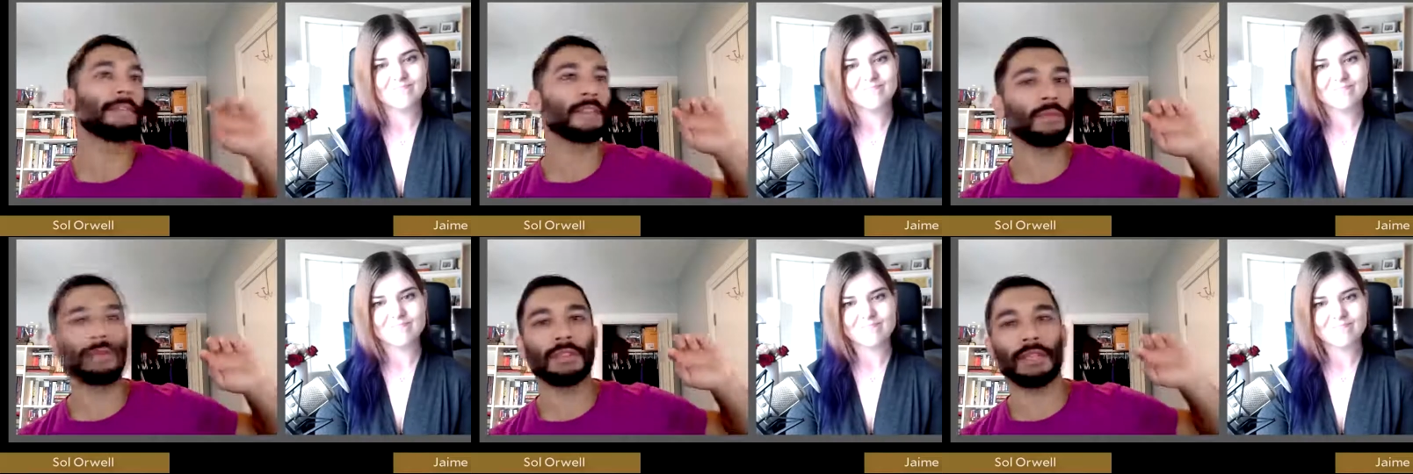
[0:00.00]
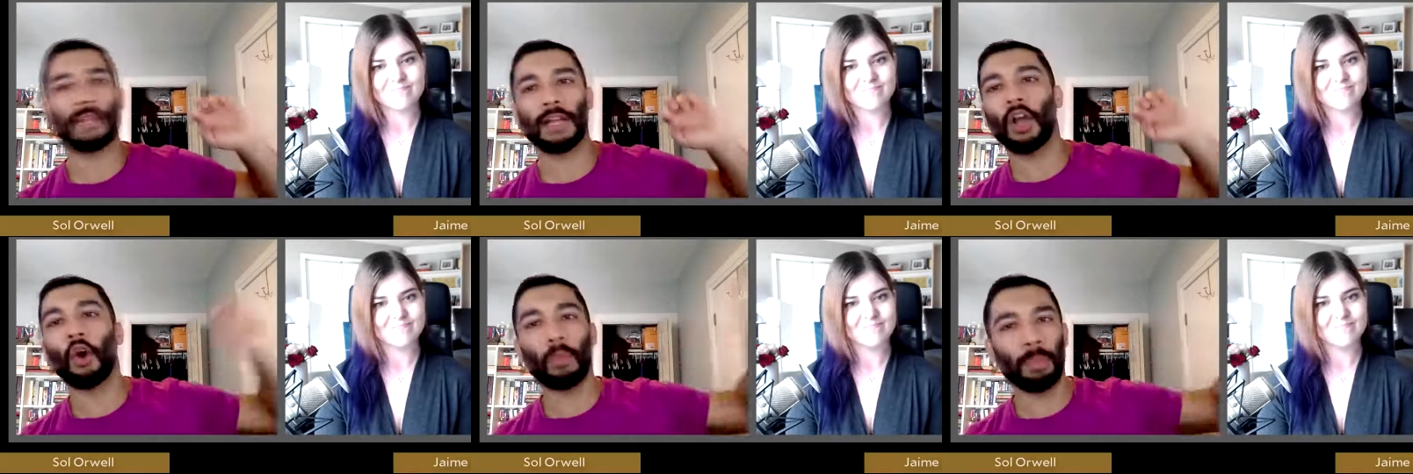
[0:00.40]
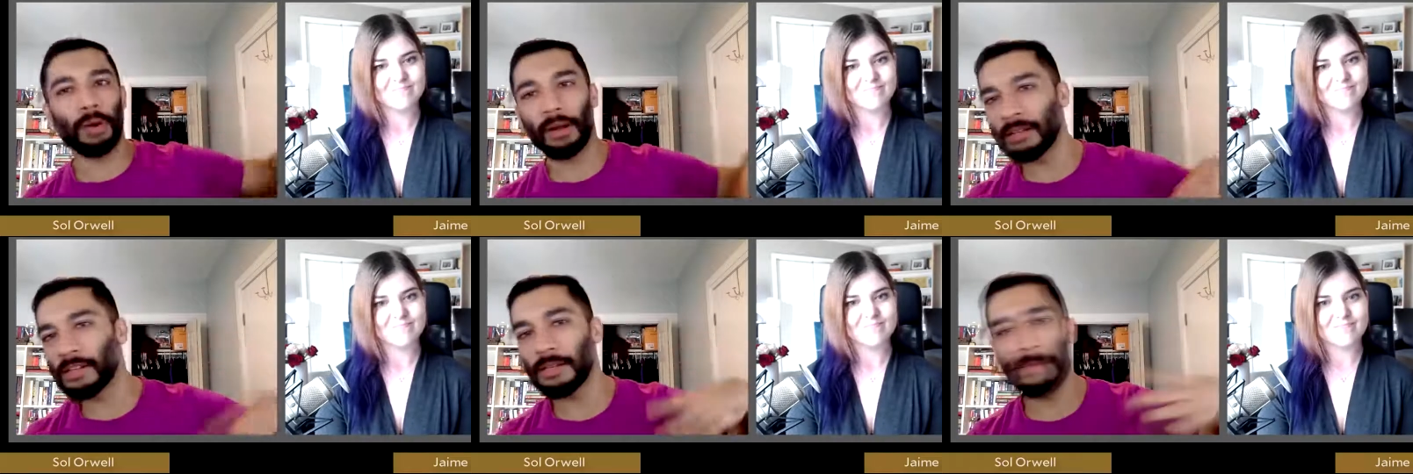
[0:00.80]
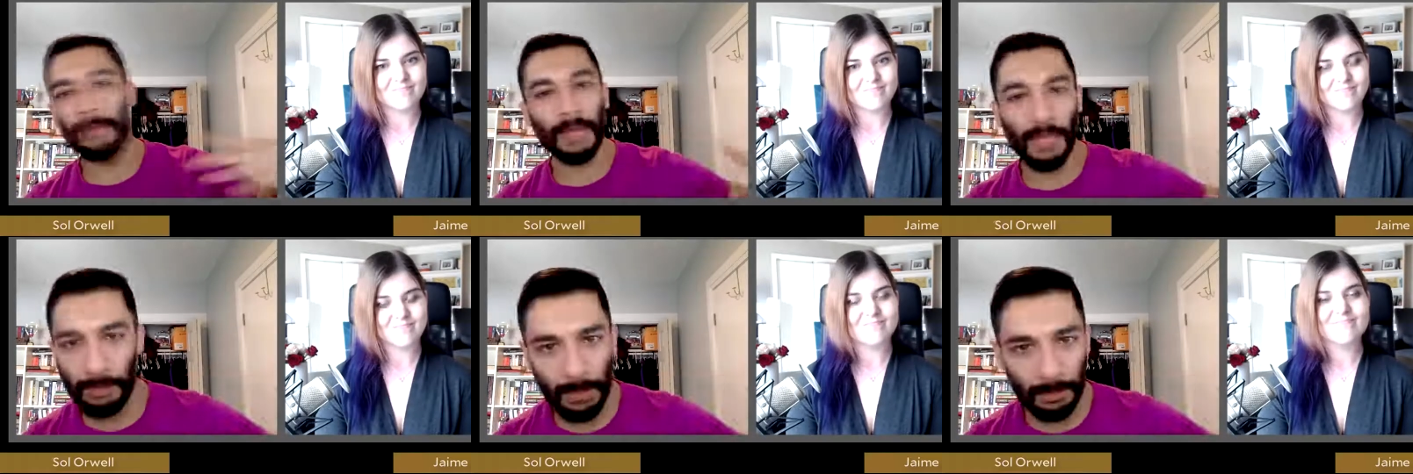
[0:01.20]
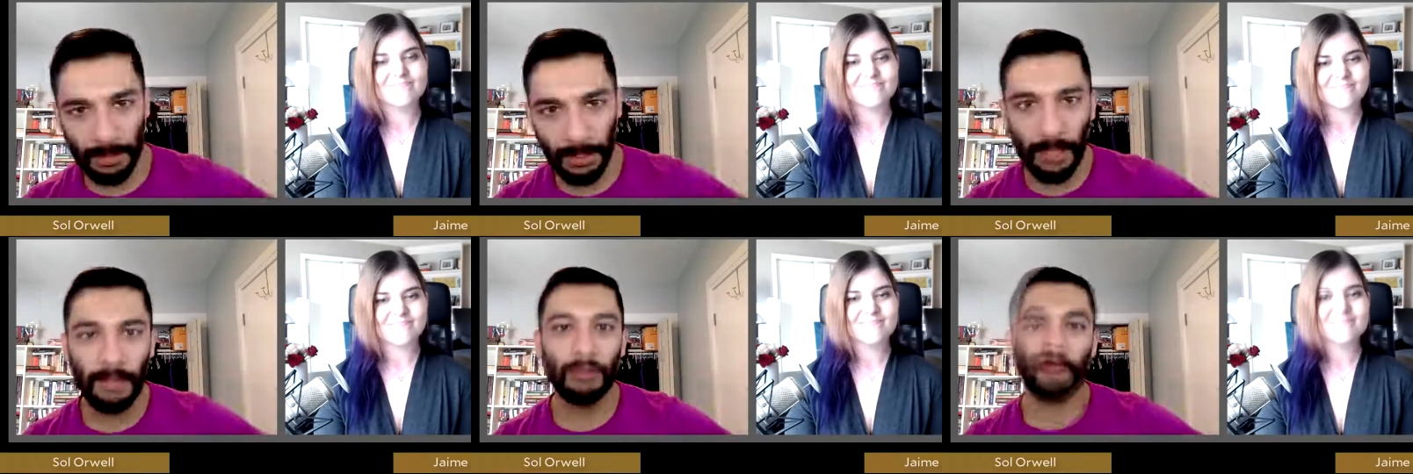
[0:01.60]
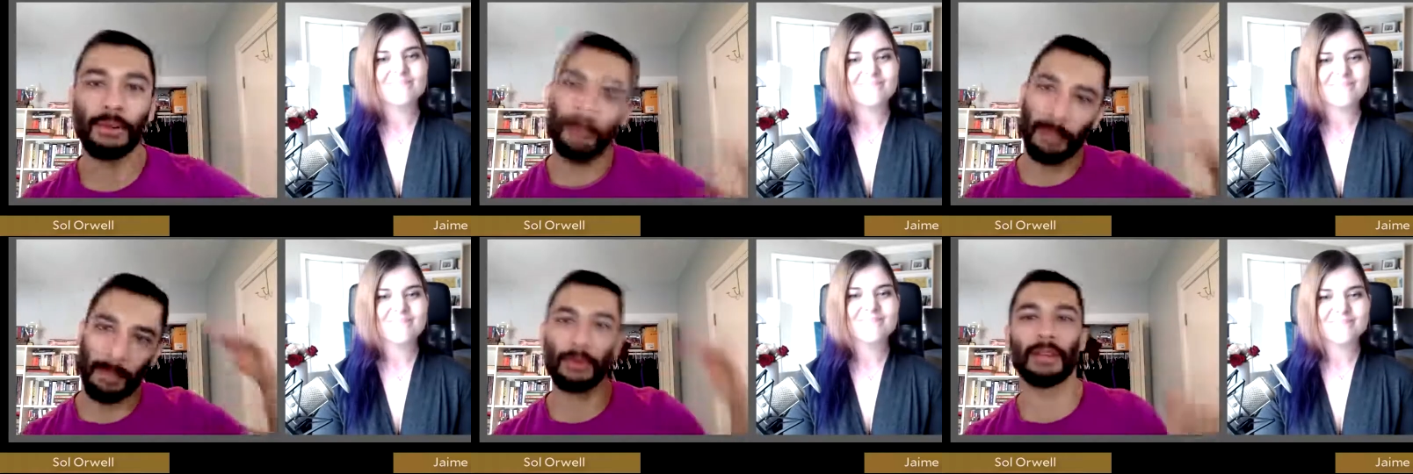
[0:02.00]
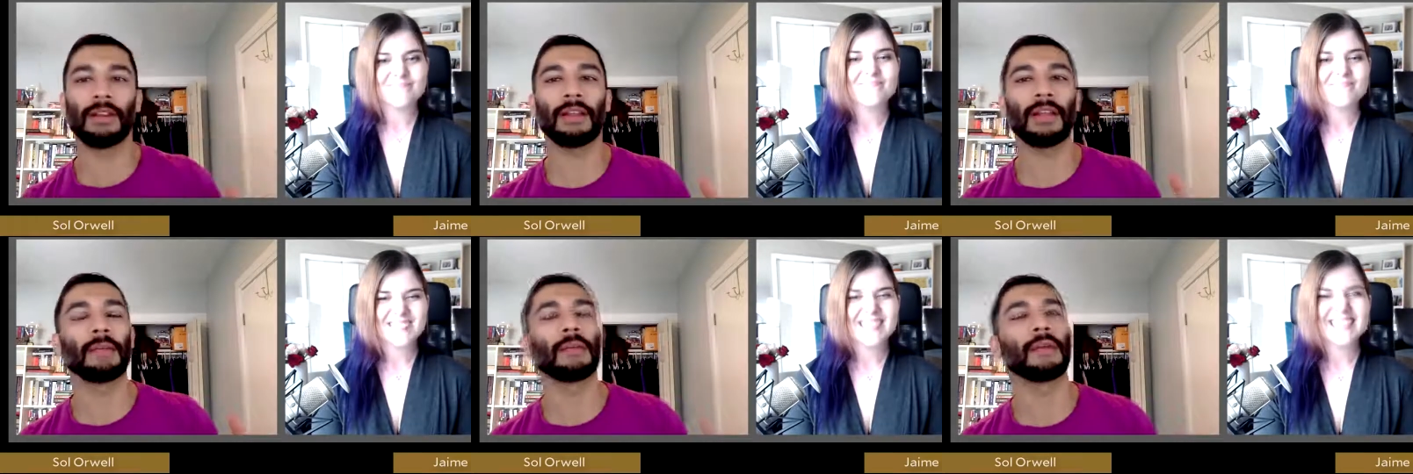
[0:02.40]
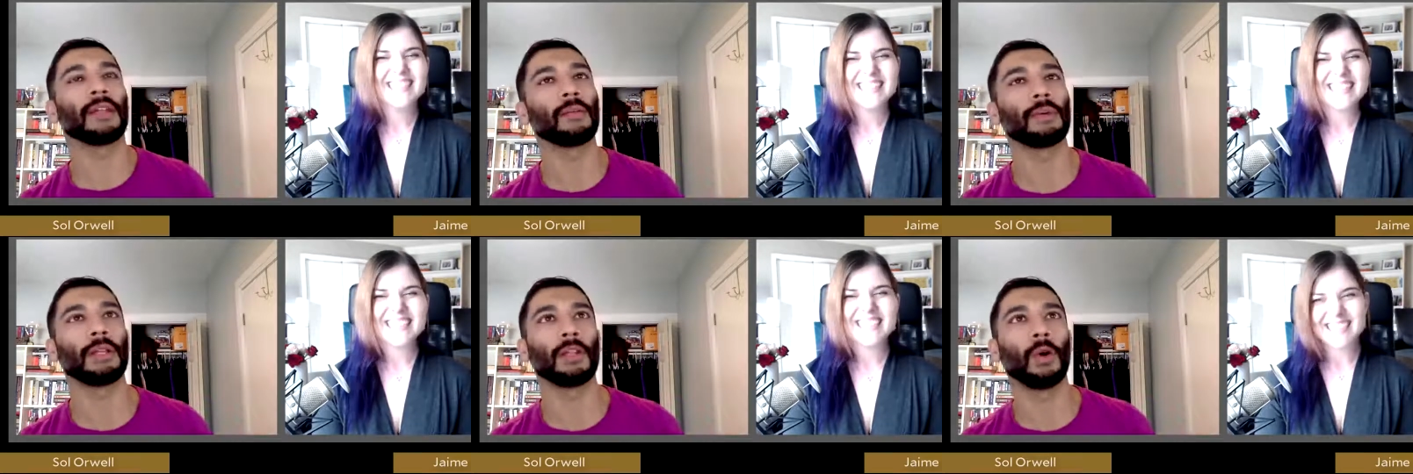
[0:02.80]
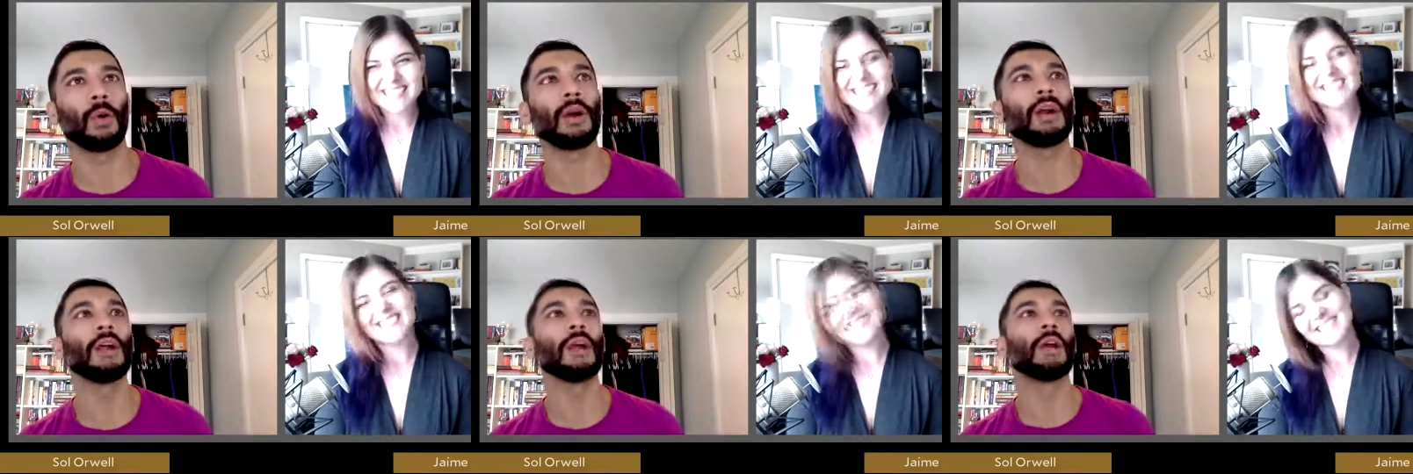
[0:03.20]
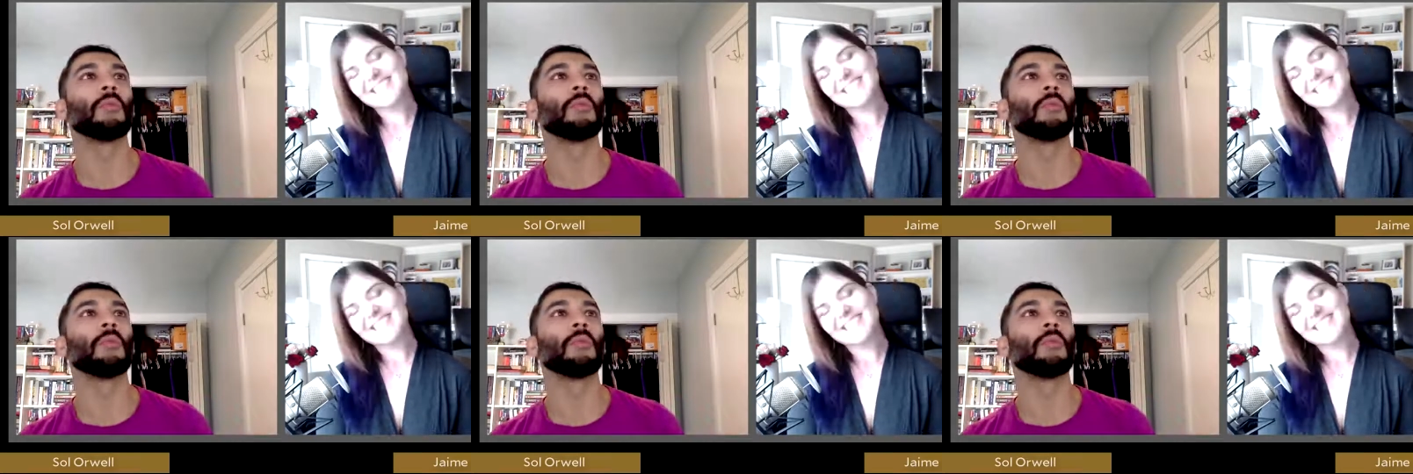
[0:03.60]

Speaker 1: if someone's like Oprah, she might not be able to get to it. Maybe we need to aim a little bit lower.